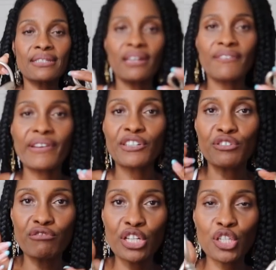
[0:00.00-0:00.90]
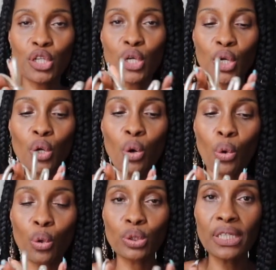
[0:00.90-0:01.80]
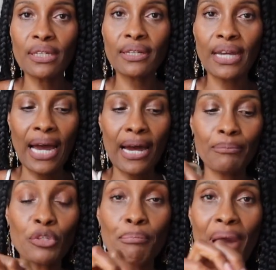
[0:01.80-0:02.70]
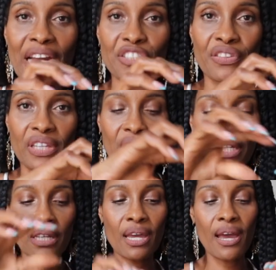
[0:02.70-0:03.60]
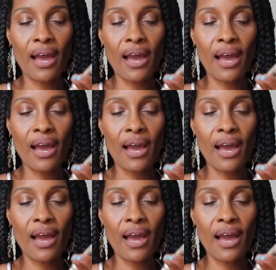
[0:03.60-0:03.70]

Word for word: not a very rich gold um, to match the